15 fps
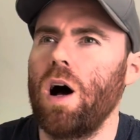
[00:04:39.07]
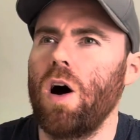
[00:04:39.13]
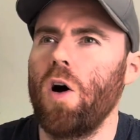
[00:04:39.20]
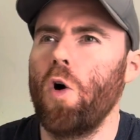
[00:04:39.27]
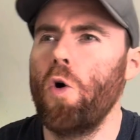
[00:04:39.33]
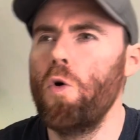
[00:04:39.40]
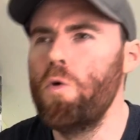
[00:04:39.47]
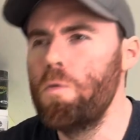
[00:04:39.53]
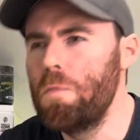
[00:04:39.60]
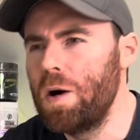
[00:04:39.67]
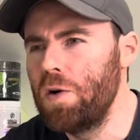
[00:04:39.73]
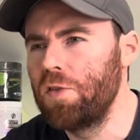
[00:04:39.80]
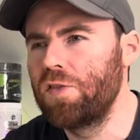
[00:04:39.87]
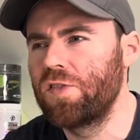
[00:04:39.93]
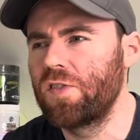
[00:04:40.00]

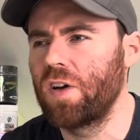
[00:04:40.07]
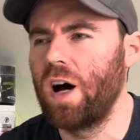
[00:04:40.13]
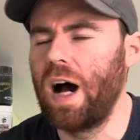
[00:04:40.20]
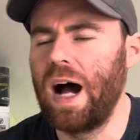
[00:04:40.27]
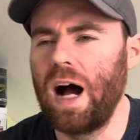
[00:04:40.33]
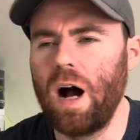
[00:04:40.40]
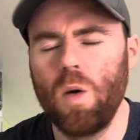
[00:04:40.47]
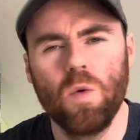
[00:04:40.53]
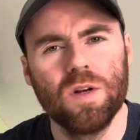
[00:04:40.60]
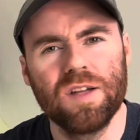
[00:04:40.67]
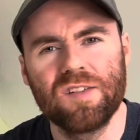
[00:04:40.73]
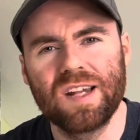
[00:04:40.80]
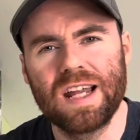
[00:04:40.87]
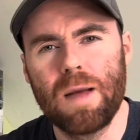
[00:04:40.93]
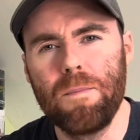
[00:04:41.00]
almost, I want to
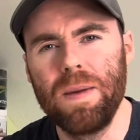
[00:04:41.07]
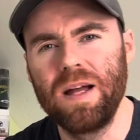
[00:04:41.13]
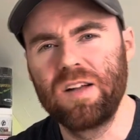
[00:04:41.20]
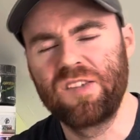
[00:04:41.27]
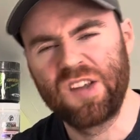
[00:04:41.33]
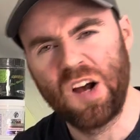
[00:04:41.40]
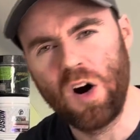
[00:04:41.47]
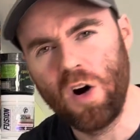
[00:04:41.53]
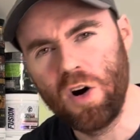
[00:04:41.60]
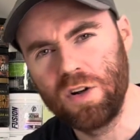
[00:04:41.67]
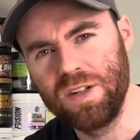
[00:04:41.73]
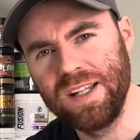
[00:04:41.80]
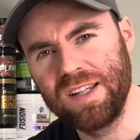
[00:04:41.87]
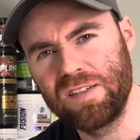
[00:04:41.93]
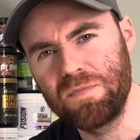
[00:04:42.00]
say a bit of
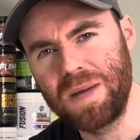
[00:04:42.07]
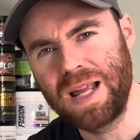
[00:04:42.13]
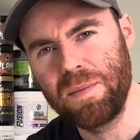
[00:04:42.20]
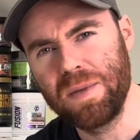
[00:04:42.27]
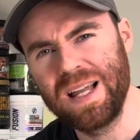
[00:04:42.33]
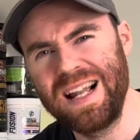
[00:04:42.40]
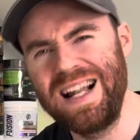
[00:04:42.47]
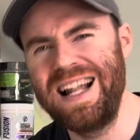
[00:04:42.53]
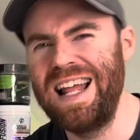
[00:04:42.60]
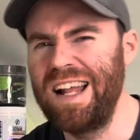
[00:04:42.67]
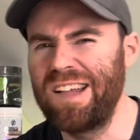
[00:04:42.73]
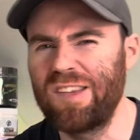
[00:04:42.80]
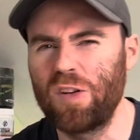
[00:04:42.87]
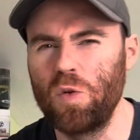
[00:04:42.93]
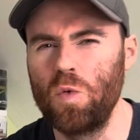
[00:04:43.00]
tartness, maybe a
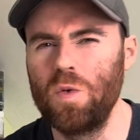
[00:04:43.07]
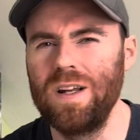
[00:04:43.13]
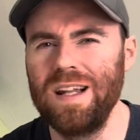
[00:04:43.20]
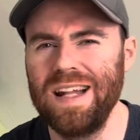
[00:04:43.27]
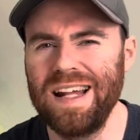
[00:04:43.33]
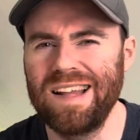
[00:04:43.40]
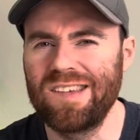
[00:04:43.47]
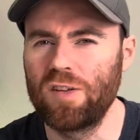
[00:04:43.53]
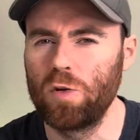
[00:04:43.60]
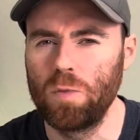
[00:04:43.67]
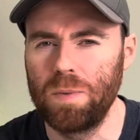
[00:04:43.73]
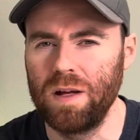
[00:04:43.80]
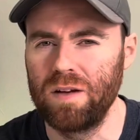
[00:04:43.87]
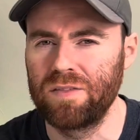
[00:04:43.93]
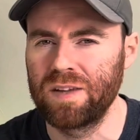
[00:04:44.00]
little
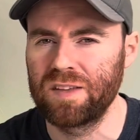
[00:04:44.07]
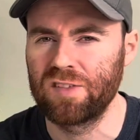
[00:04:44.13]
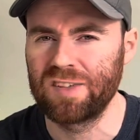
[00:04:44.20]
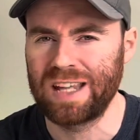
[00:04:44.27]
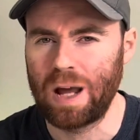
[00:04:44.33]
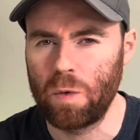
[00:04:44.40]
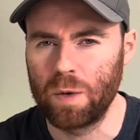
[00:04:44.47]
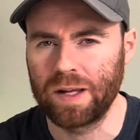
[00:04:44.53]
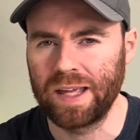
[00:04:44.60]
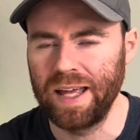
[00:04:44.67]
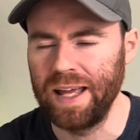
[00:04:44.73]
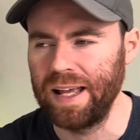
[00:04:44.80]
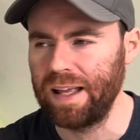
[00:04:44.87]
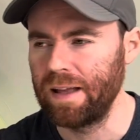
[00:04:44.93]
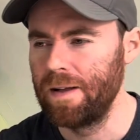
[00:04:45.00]
bit of sour
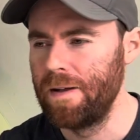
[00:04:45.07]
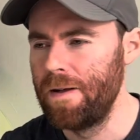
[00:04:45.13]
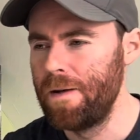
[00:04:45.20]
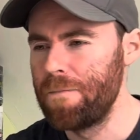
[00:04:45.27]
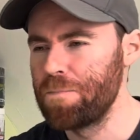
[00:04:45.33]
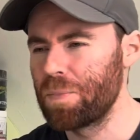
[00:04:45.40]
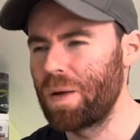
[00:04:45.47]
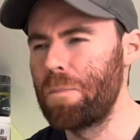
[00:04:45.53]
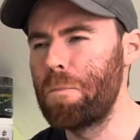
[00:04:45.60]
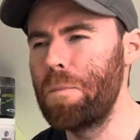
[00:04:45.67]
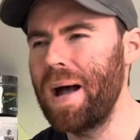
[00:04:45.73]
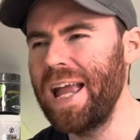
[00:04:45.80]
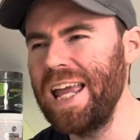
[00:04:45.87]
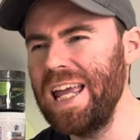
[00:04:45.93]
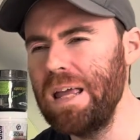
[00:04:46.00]
kick,
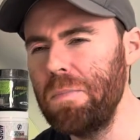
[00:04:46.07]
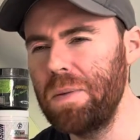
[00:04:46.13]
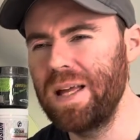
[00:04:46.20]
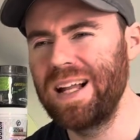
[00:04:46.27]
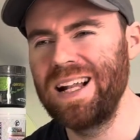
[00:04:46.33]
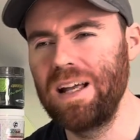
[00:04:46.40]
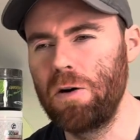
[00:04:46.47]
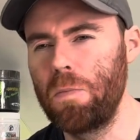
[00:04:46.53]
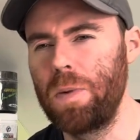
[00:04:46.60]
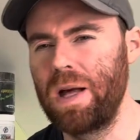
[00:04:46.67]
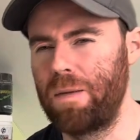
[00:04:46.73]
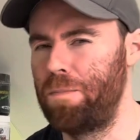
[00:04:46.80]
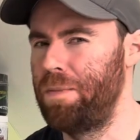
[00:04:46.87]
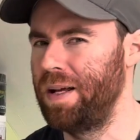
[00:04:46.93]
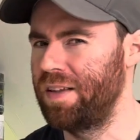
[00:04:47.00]
maybe a little bit
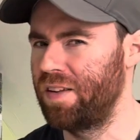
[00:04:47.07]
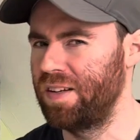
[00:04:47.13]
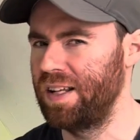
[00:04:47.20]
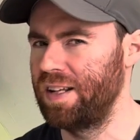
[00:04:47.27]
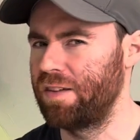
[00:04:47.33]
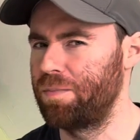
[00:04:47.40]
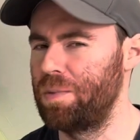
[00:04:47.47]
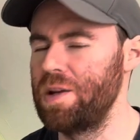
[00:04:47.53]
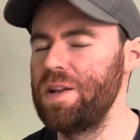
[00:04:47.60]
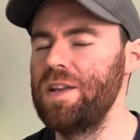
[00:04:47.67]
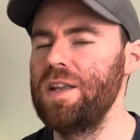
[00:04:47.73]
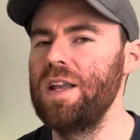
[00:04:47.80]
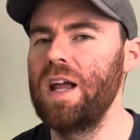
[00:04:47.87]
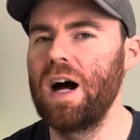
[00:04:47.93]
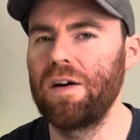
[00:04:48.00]
of bitterness, but
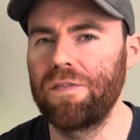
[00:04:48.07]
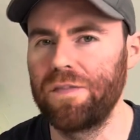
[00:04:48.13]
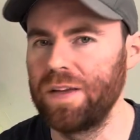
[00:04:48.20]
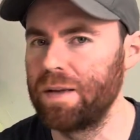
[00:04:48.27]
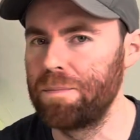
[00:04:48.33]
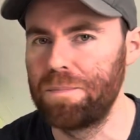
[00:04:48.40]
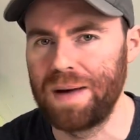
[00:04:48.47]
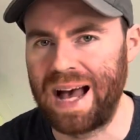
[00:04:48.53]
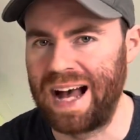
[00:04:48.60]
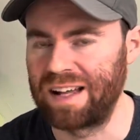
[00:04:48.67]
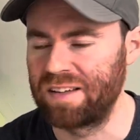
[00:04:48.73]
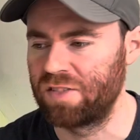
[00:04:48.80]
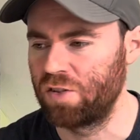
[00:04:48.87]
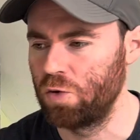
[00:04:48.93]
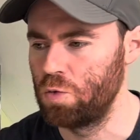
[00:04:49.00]
nothing bad
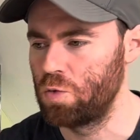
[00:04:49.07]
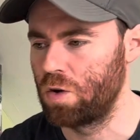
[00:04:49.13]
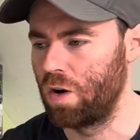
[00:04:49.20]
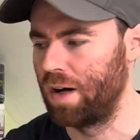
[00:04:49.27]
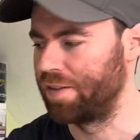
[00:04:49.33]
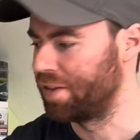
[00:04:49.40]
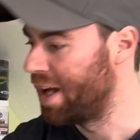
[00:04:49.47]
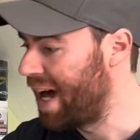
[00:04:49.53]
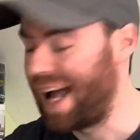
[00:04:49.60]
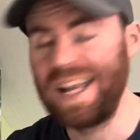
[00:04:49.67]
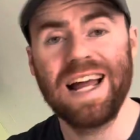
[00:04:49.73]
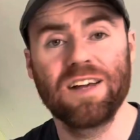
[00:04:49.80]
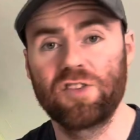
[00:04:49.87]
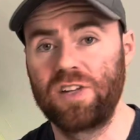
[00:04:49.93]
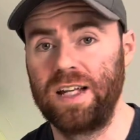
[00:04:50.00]
at all, guys. And
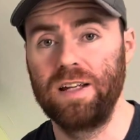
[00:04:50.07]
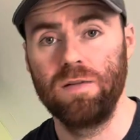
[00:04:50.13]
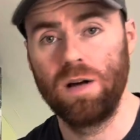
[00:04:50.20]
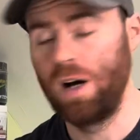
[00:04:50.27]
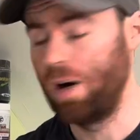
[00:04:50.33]
actually,